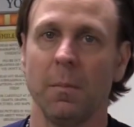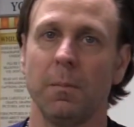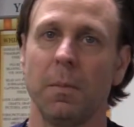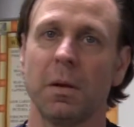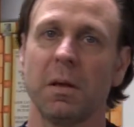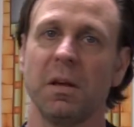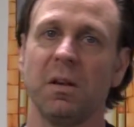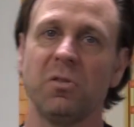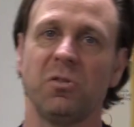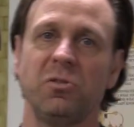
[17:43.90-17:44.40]

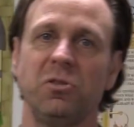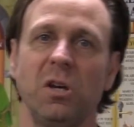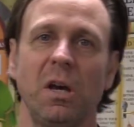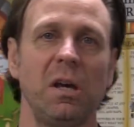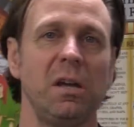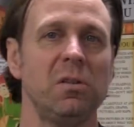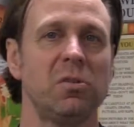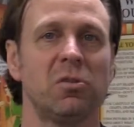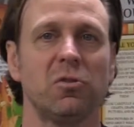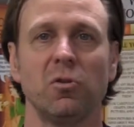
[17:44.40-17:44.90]
because
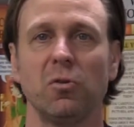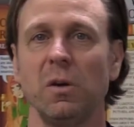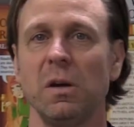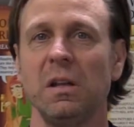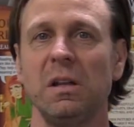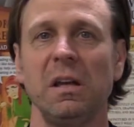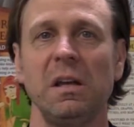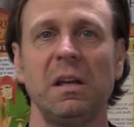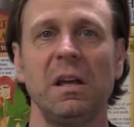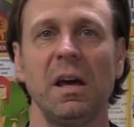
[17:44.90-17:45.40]
Jay's
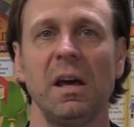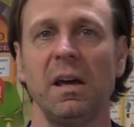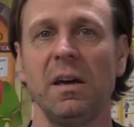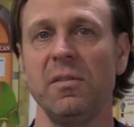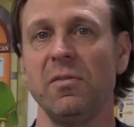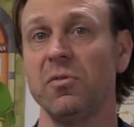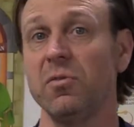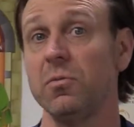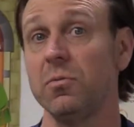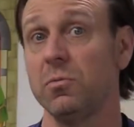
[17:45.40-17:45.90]
treaty
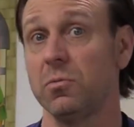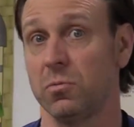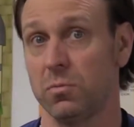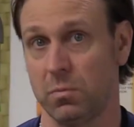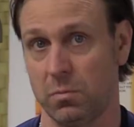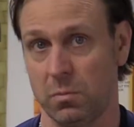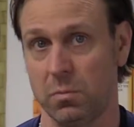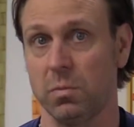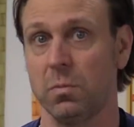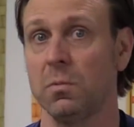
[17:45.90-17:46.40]
gave
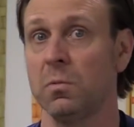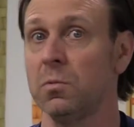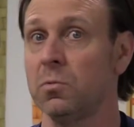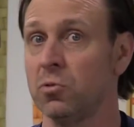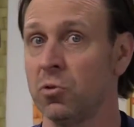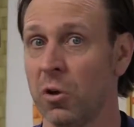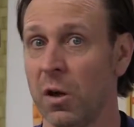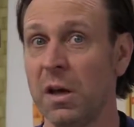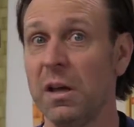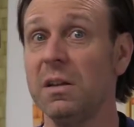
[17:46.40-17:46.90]

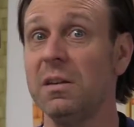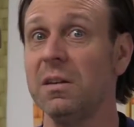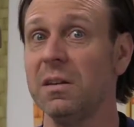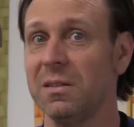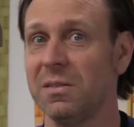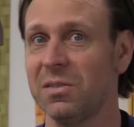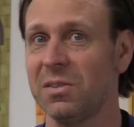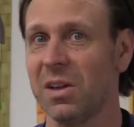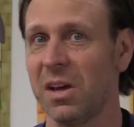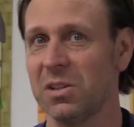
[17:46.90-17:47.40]
trade
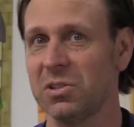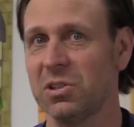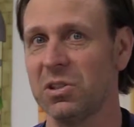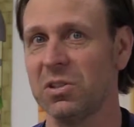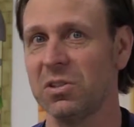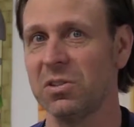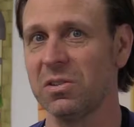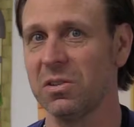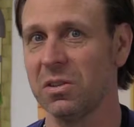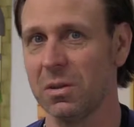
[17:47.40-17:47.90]

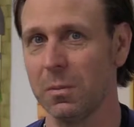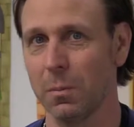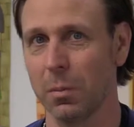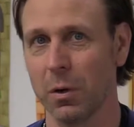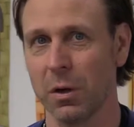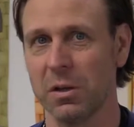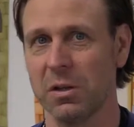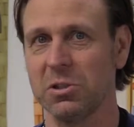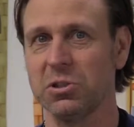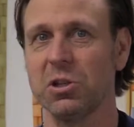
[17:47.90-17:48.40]
concessions to the
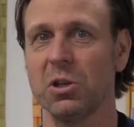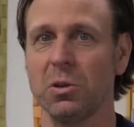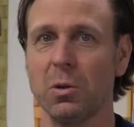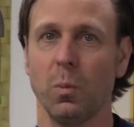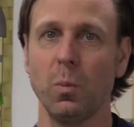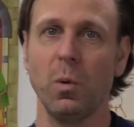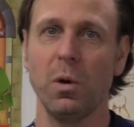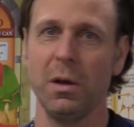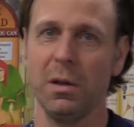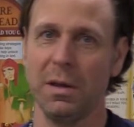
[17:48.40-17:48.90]
British on the
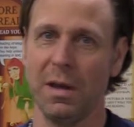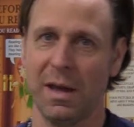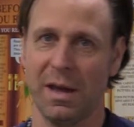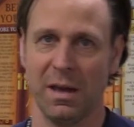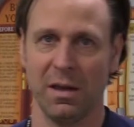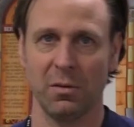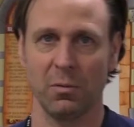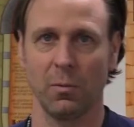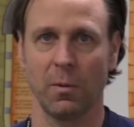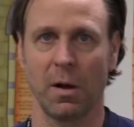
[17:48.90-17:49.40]
one
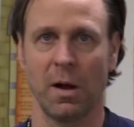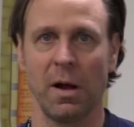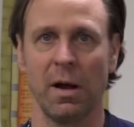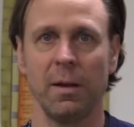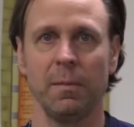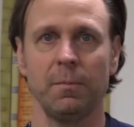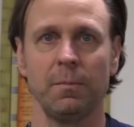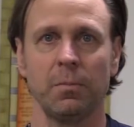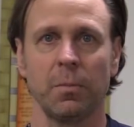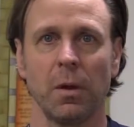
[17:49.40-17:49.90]
hand,
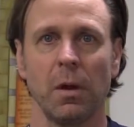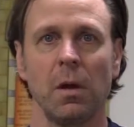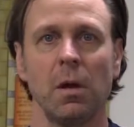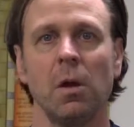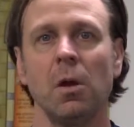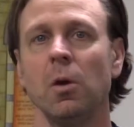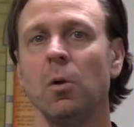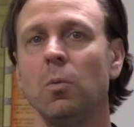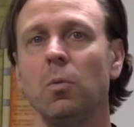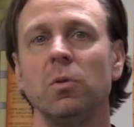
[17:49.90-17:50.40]
right,
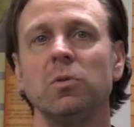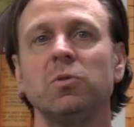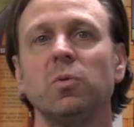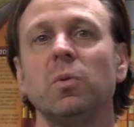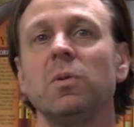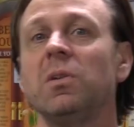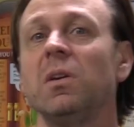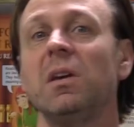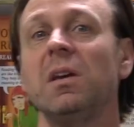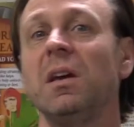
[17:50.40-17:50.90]
which
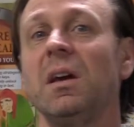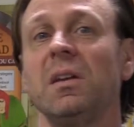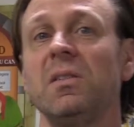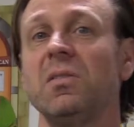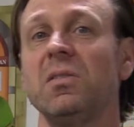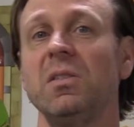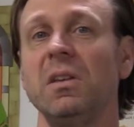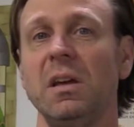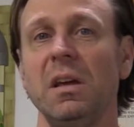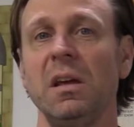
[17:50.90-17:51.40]
was
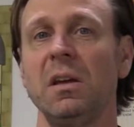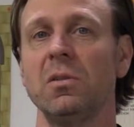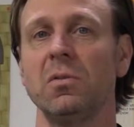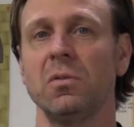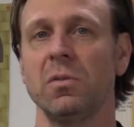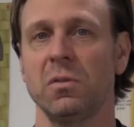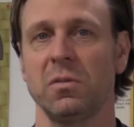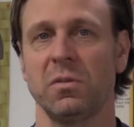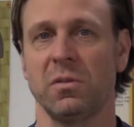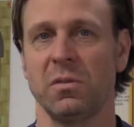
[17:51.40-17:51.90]
against the
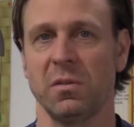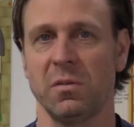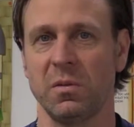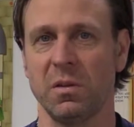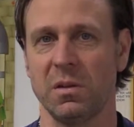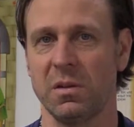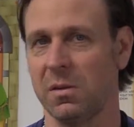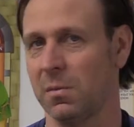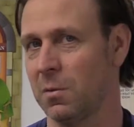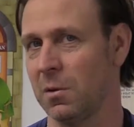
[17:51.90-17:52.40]
interests of
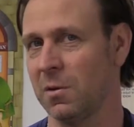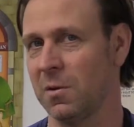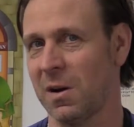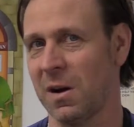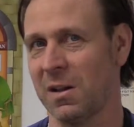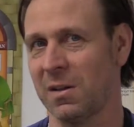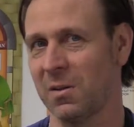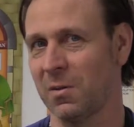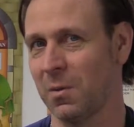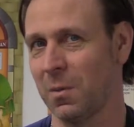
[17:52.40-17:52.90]
the
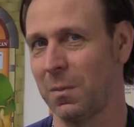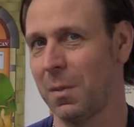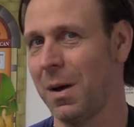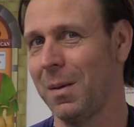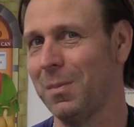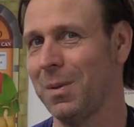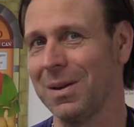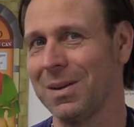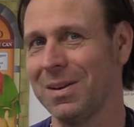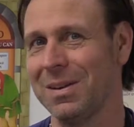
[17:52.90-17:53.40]
Democratic
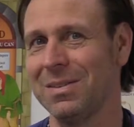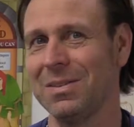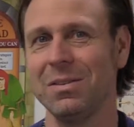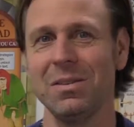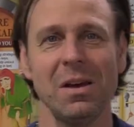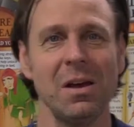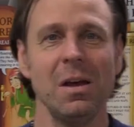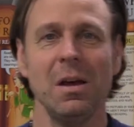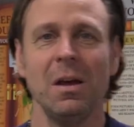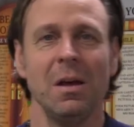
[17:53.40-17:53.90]
Republicans.
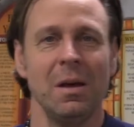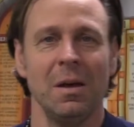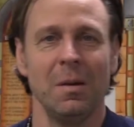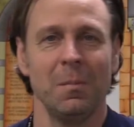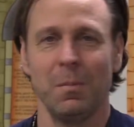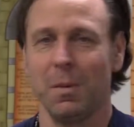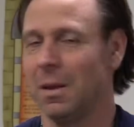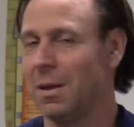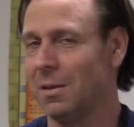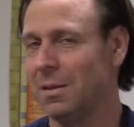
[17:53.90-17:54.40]

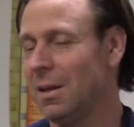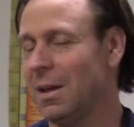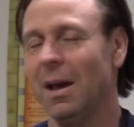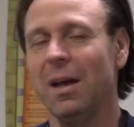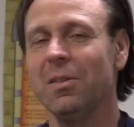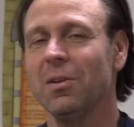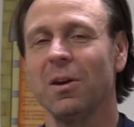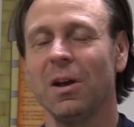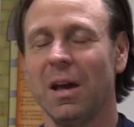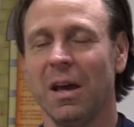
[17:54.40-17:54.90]
But on the
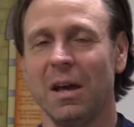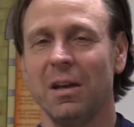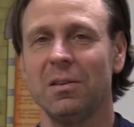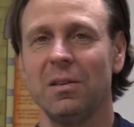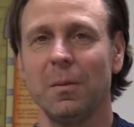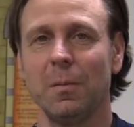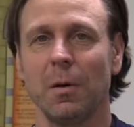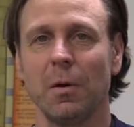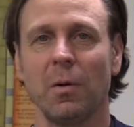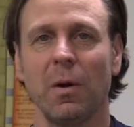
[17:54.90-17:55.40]
other hand,
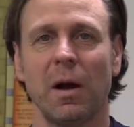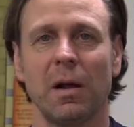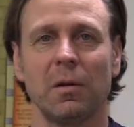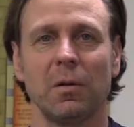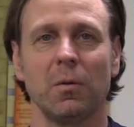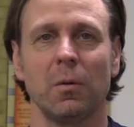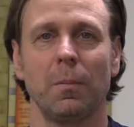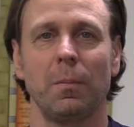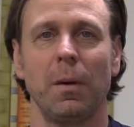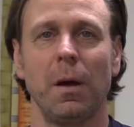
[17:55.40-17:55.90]

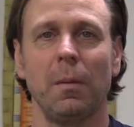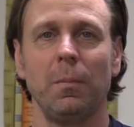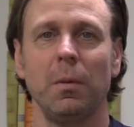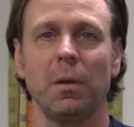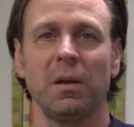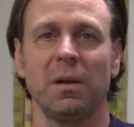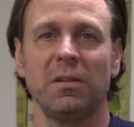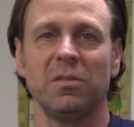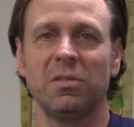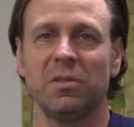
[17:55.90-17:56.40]
Democratic
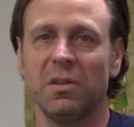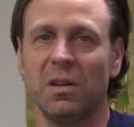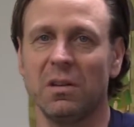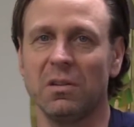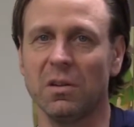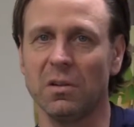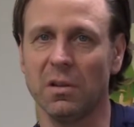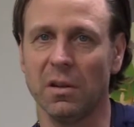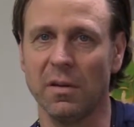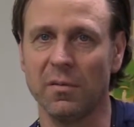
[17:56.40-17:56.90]
Republicans
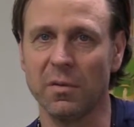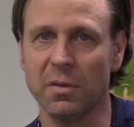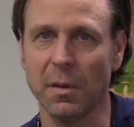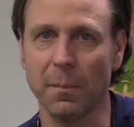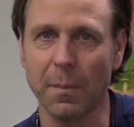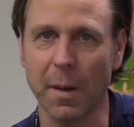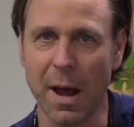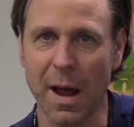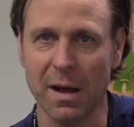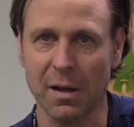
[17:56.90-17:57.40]
tend to live in the
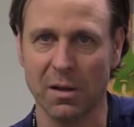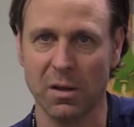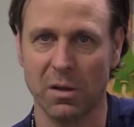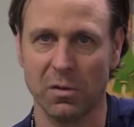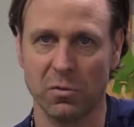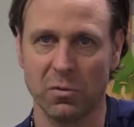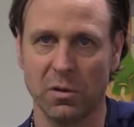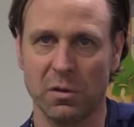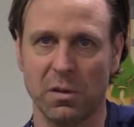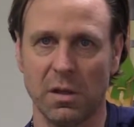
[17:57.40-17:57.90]

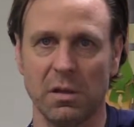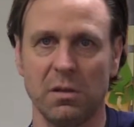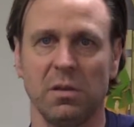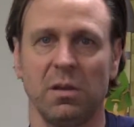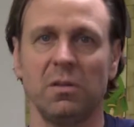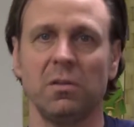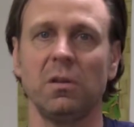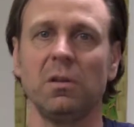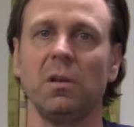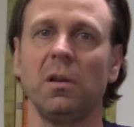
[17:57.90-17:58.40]
backcountry. They
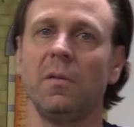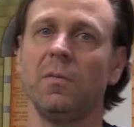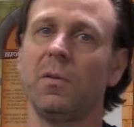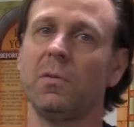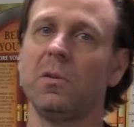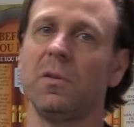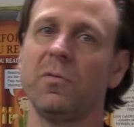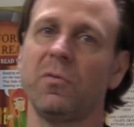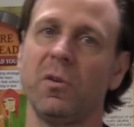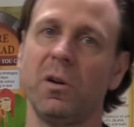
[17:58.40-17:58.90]
tend to live
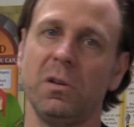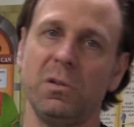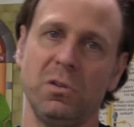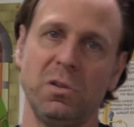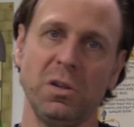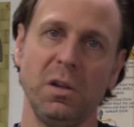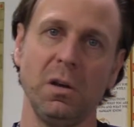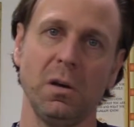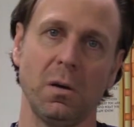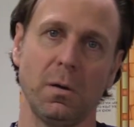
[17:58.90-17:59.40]
on the
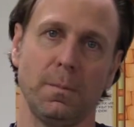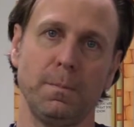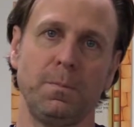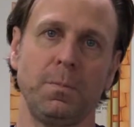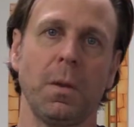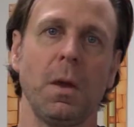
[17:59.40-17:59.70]
frontier.